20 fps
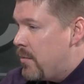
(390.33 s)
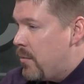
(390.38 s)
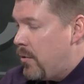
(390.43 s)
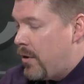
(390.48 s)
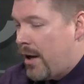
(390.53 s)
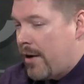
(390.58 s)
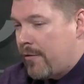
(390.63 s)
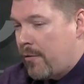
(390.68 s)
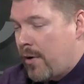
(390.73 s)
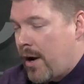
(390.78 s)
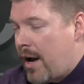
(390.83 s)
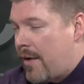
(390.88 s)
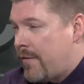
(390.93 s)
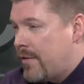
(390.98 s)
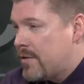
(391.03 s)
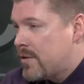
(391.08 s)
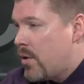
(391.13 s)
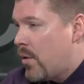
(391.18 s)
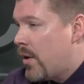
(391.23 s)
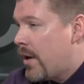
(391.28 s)
We'll have
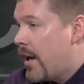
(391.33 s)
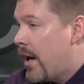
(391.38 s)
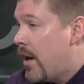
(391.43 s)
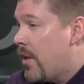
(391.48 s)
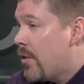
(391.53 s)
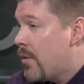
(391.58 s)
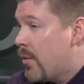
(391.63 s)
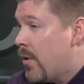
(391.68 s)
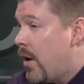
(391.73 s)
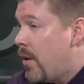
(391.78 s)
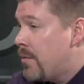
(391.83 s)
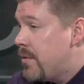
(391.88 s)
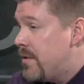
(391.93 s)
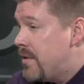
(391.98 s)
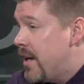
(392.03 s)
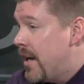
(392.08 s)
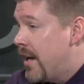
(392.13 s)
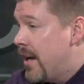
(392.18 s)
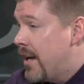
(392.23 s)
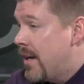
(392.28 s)
raffles going on throughout the
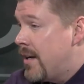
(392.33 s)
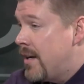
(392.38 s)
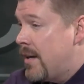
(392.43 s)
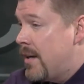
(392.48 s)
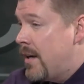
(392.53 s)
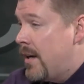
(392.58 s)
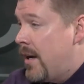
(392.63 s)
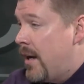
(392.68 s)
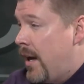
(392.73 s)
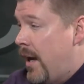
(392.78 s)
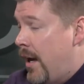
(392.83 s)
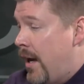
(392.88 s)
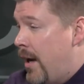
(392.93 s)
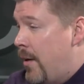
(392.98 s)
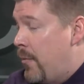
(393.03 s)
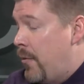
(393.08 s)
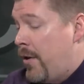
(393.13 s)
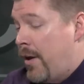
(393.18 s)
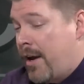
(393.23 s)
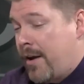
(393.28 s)
day,
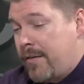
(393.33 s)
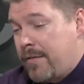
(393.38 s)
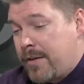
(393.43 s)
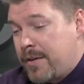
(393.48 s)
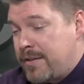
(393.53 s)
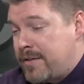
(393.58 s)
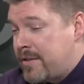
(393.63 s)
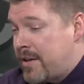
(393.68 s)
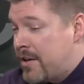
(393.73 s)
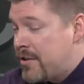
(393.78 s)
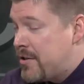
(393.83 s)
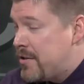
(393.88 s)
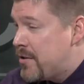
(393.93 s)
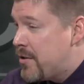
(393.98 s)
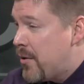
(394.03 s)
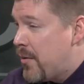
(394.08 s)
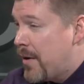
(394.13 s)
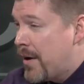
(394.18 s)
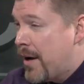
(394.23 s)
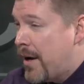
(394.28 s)
and we'll have concessions
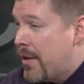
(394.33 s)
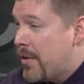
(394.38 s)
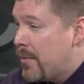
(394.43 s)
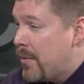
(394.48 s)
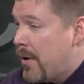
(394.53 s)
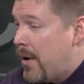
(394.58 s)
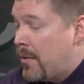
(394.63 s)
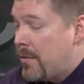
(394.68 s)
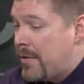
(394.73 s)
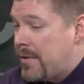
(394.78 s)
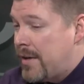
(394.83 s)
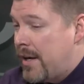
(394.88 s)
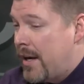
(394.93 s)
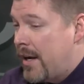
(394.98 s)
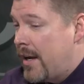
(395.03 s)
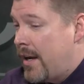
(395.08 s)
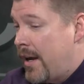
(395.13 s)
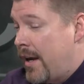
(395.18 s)
going on throughout the day.